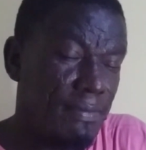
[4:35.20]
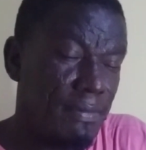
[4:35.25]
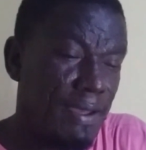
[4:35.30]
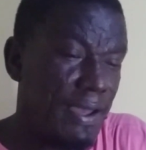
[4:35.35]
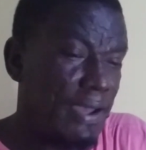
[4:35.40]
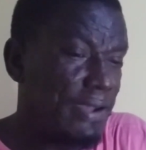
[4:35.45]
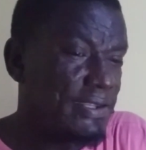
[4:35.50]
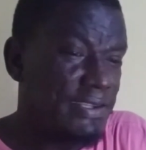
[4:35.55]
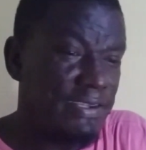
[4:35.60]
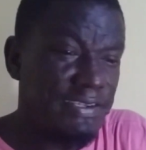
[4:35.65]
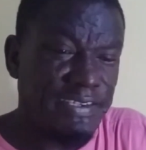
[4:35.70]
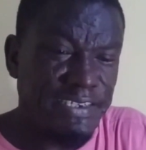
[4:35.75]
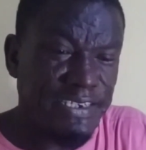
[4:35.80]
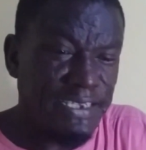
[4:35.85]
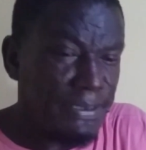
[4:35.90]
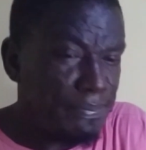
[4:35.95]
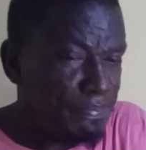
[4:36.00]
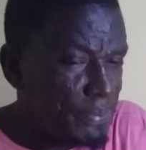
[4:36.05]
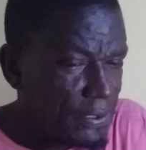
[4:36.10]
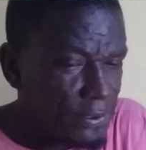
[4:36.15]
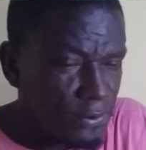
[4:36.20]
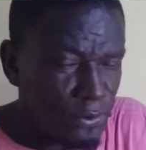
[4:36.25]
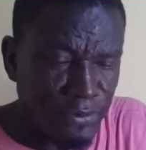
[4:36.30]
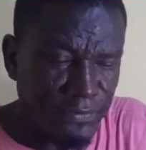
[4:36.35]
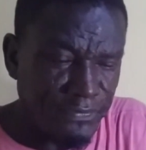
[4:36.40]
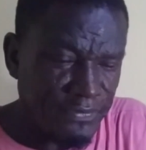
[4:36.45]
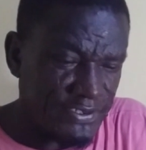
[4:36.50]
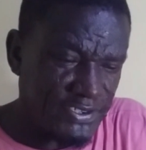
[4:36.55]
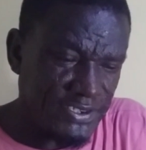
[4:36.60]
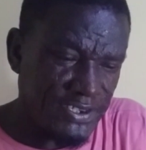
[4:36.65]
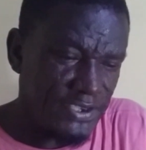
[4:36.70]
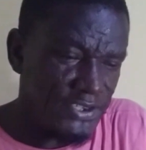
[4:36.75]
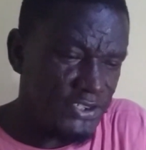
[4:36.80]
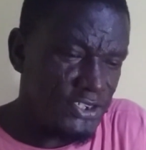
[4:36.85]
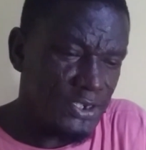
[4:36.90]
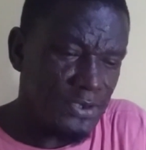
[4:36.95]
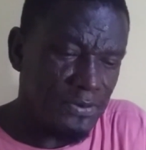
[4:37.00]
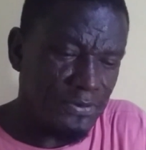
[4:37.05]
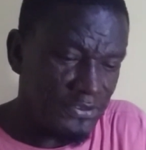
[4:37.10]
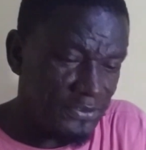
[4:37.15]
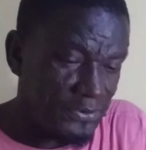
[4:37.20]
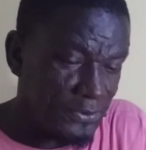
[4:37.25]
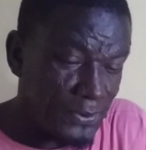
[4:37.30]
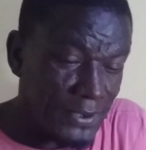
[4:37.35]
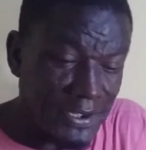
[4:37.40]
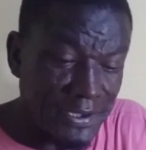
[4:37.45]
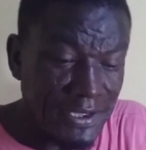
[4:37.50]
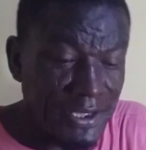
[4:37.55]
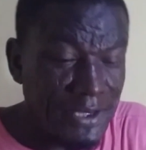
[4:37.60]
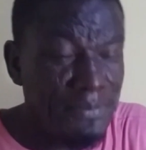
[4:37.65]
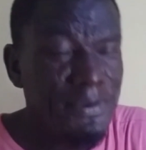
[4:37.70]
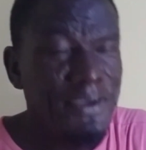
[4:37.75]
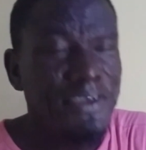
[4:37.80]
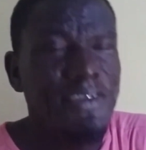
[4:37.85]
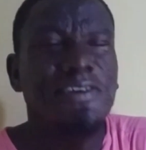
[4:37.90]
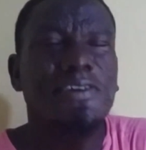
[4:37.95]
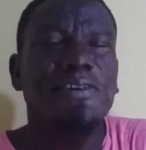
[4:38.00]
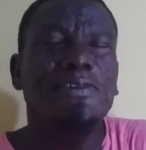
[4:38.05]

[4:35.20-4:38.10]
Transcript: had a deeper conversation with YME.